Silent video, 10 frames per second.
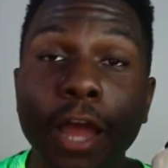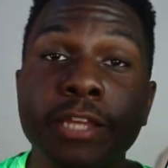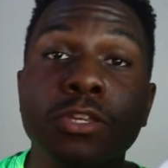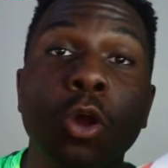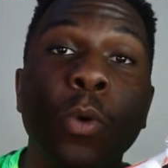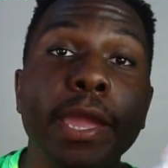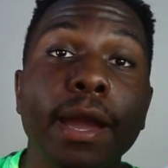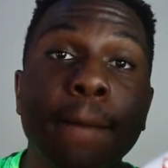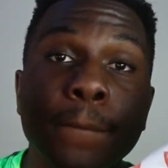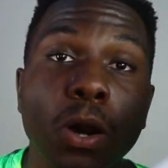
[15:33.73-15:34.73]
All right, so the way
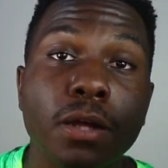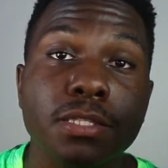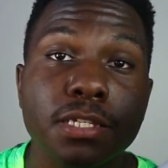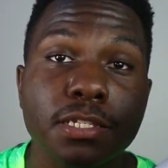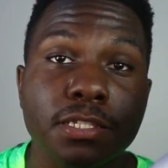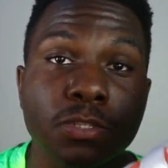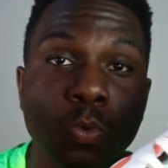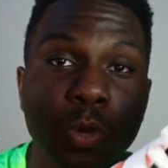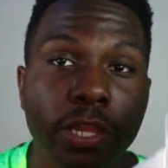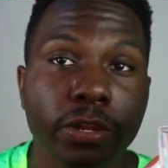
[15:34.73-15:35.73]
I bought these is
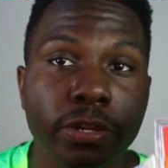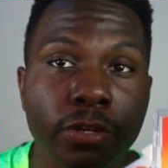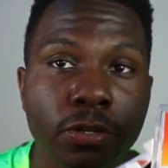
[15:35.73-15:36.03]
weird,